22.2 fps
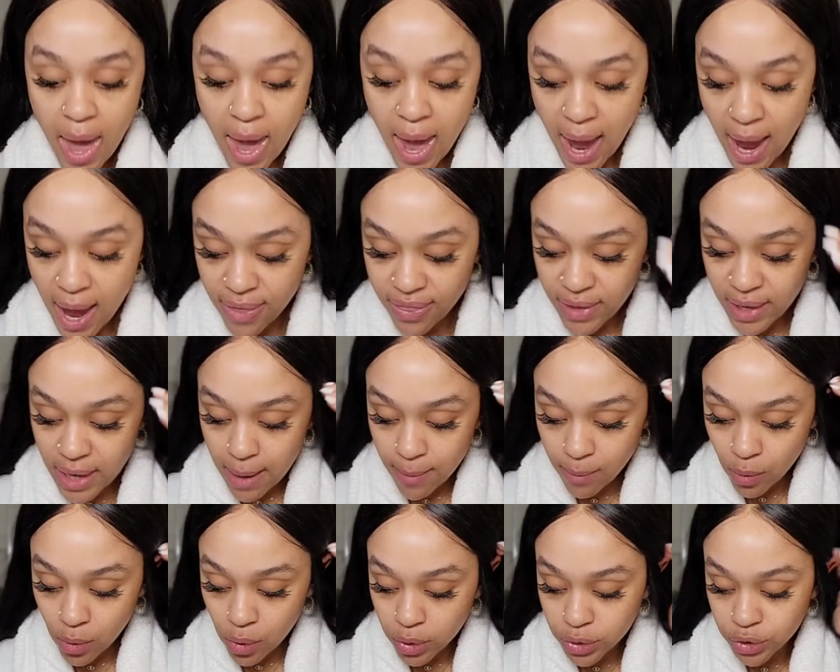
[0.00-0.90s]
And then
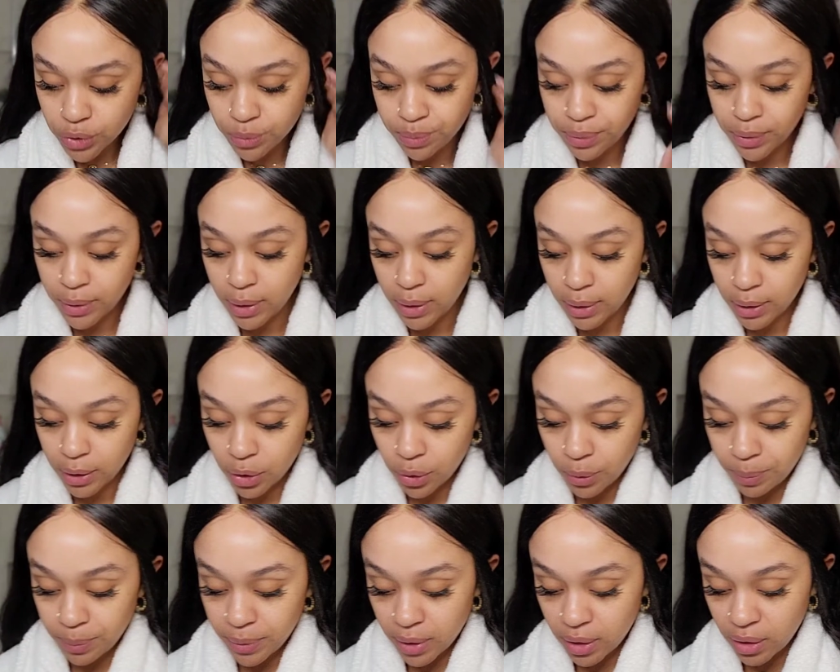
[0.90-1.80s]
I'm going to put a
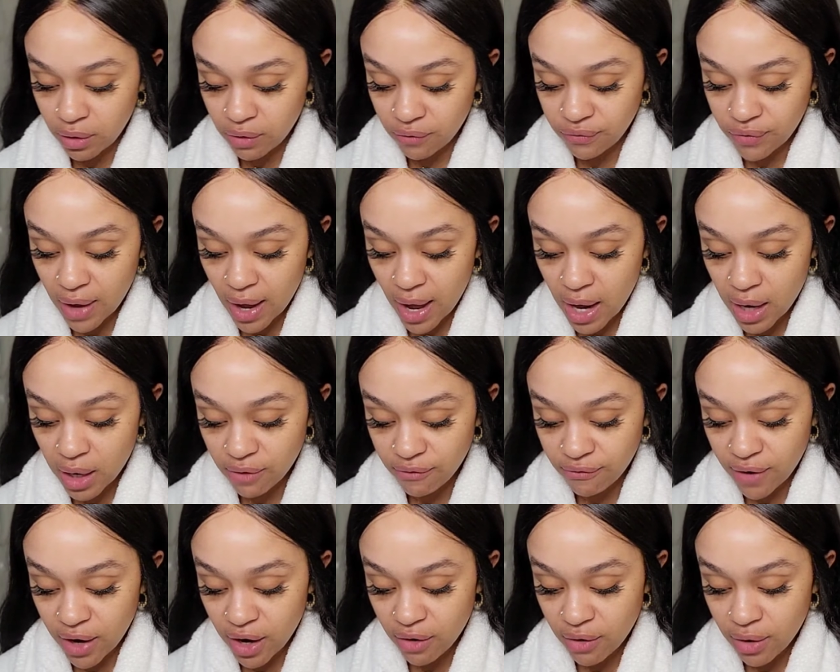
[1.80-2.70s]
little bit of the aloe
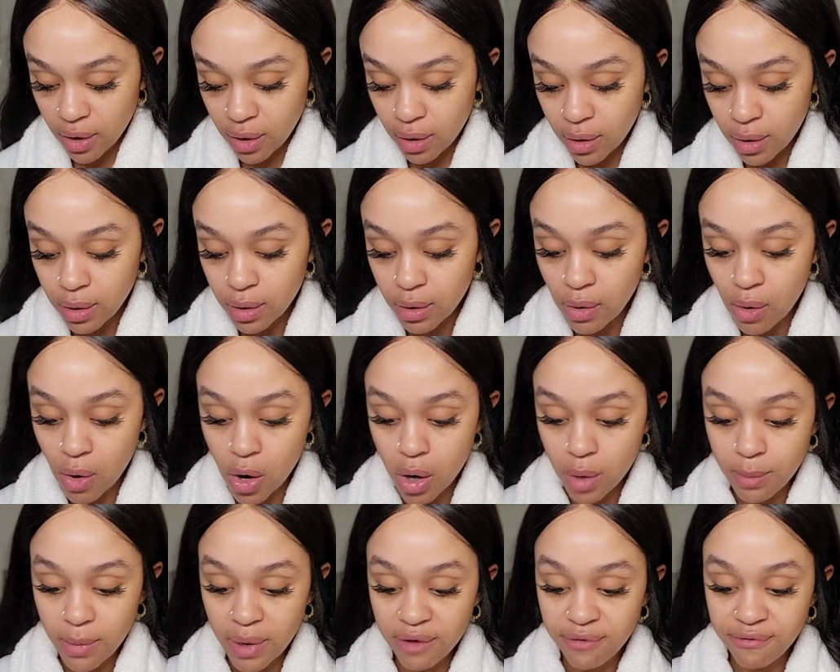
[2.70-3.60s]
vera
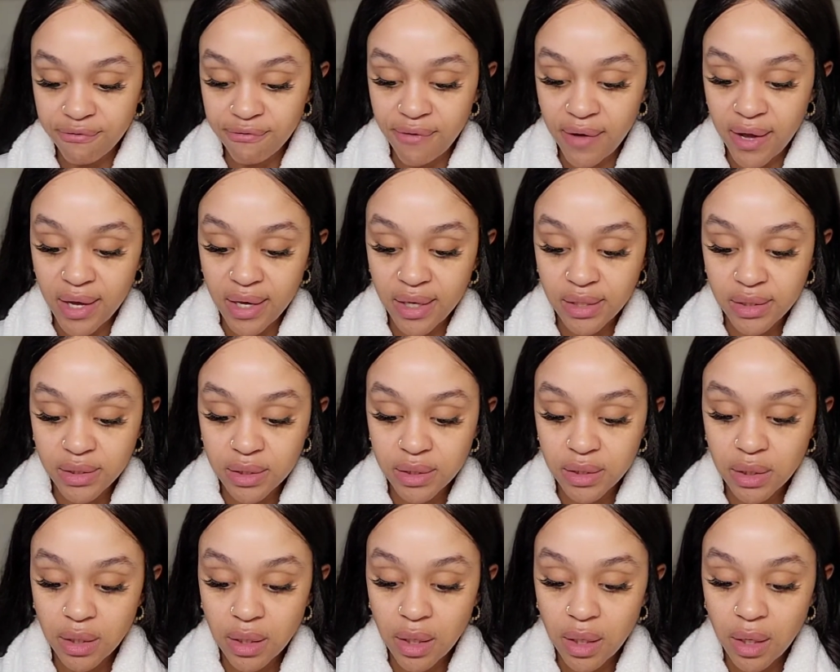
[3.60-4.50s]
on my face,